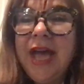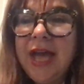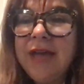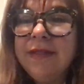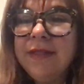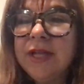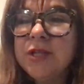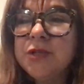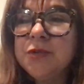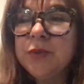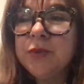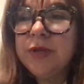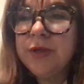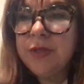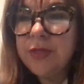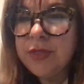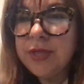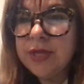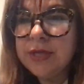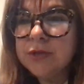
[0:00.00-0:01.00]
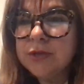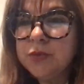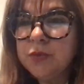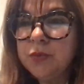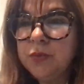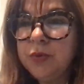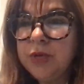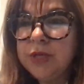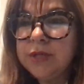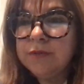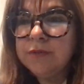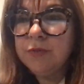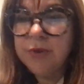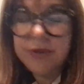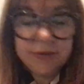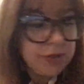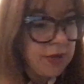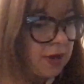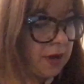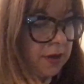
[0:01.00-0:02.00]
that's one of the things we, we
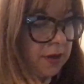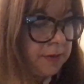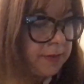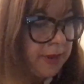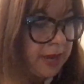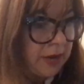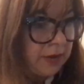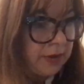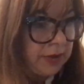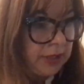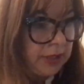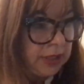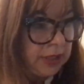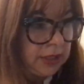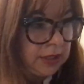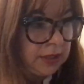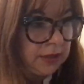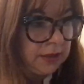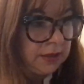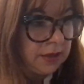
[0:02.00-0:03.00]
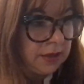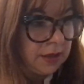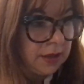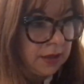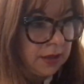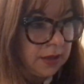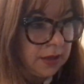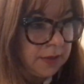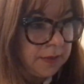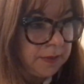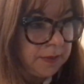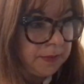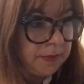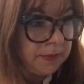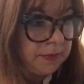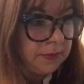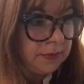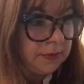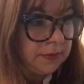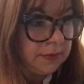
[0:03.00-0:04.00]
talk about in um,
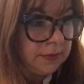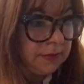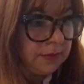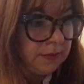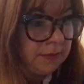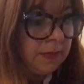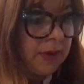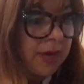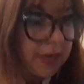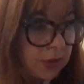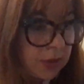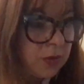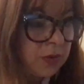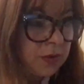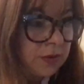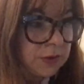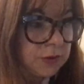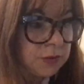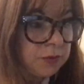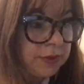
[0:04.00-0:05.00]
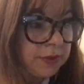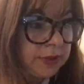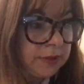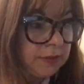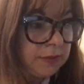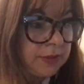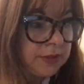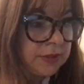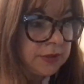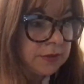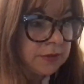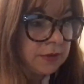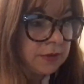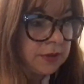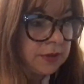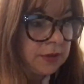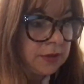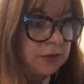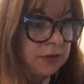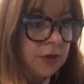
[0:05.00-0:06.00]
my course. We, we start
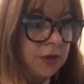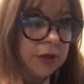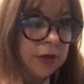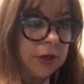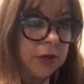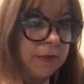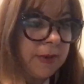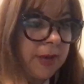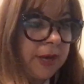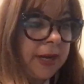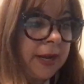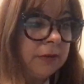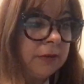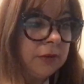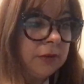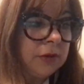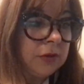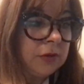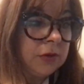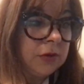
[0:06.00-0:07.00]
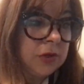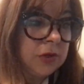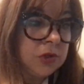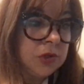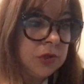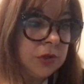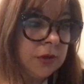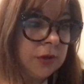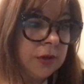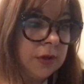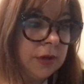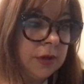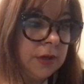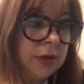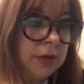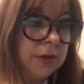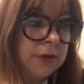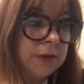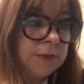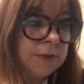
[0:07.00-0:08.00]
the year talking about how literature
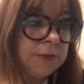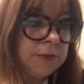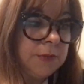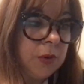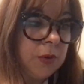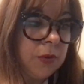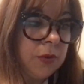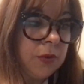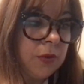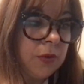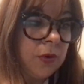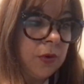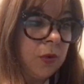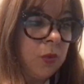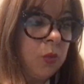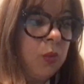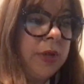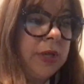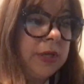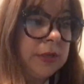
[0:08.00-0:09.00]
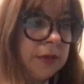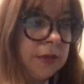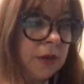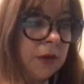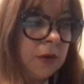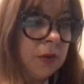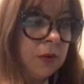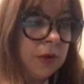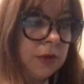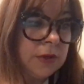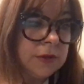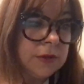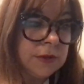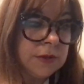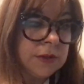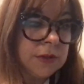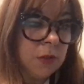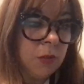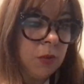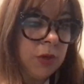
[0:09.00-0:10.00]
is both a window into
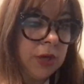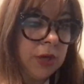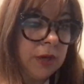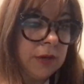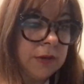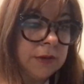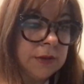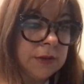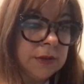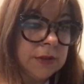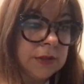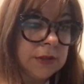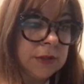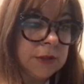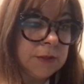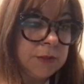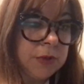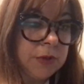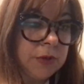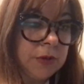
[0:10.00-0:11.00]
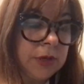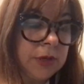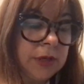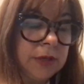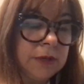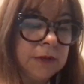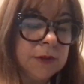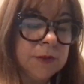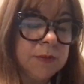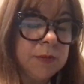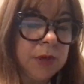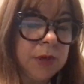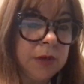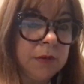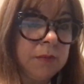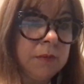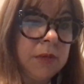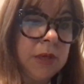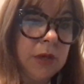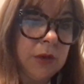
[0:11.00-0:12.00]
someone else's experience, but a
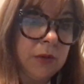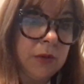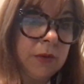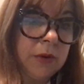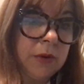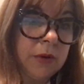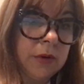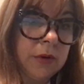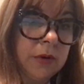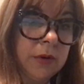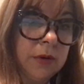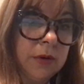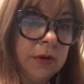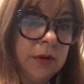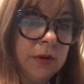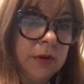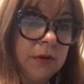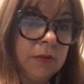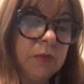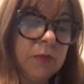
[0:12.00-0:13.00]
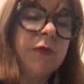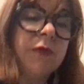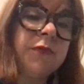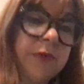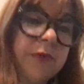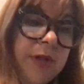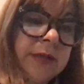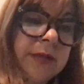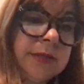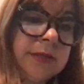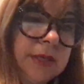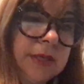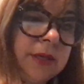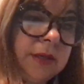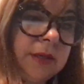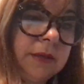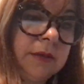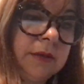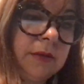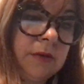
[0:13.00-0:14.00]
mirror
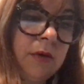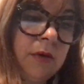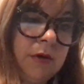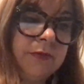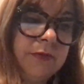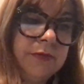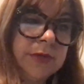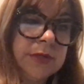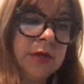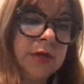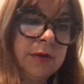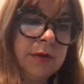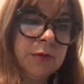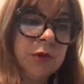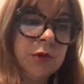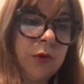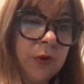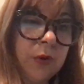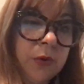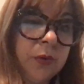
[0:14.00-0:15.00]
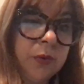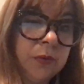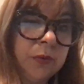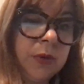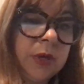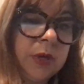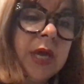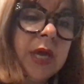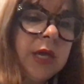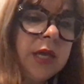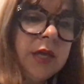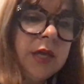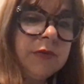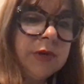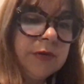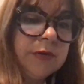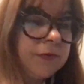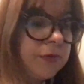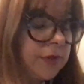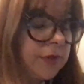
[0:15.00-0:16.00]
reflecting oftentimes our own, even
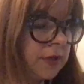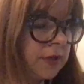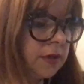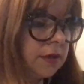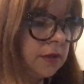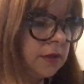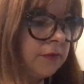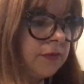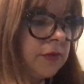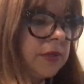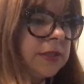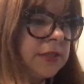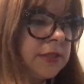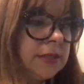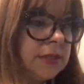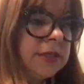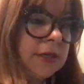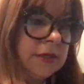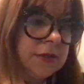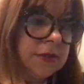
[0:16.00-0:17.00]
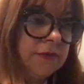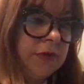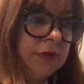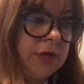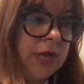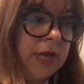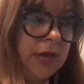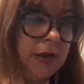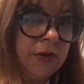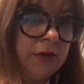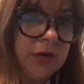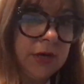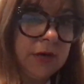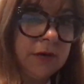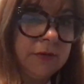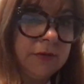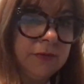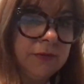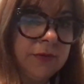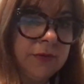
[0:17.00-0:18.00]
if the if the details of the
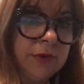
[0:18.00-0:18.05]
narrative